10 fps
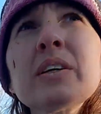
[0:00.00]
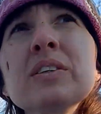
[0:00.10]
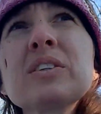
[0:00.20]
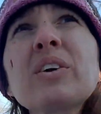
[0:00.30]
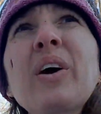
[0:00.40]

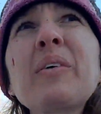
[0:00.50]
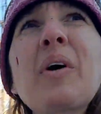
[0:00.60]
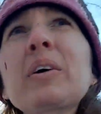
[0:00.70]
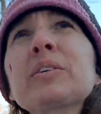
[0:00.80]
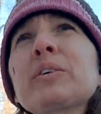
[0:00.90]
So I
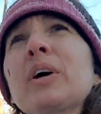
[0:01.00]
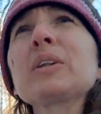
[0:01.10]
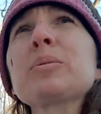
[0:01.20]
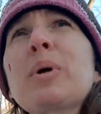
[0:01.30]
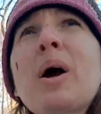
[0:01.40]
walked around
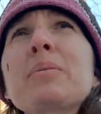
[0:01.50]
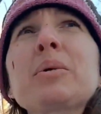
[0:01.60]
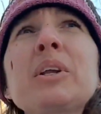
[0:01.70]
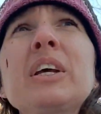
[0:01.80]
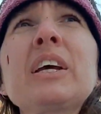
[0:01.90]
the
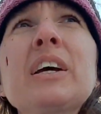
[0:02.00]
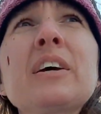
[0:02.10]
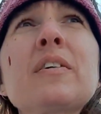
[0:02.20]
property.